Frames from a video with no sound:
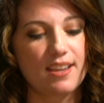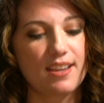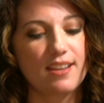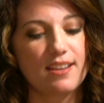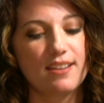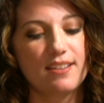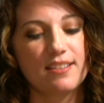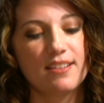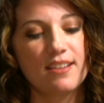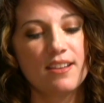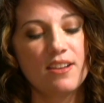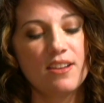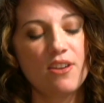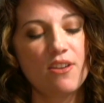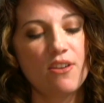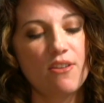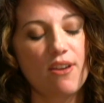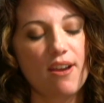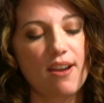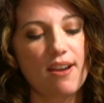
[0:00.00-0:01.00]
And
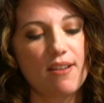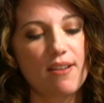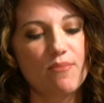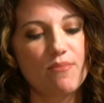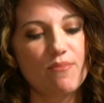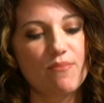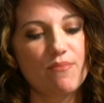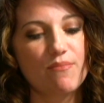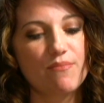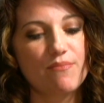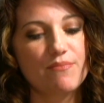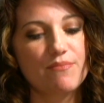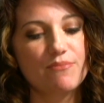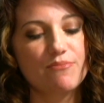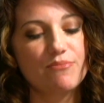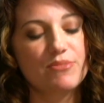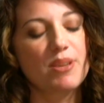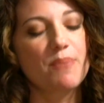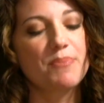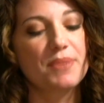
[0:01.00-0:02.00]
um,
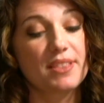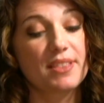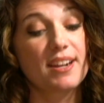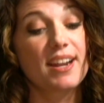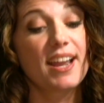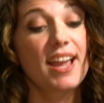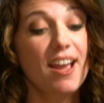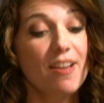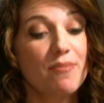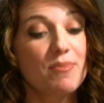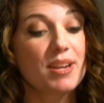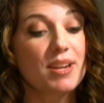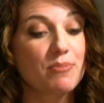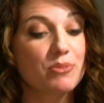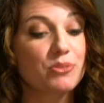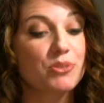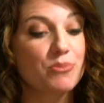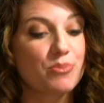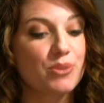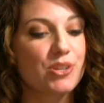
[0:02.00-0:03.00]
something that I have been
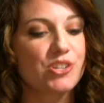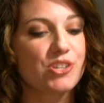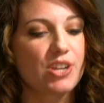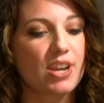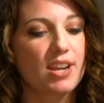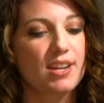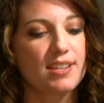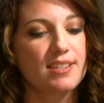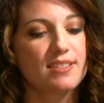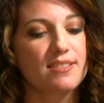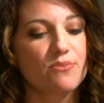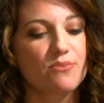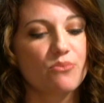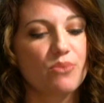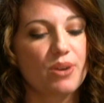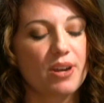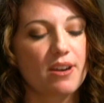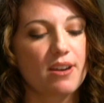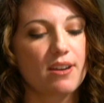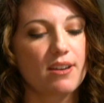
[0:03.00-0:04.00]
able to appreciate is
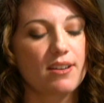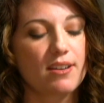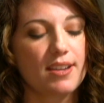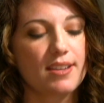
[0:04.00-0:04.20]
where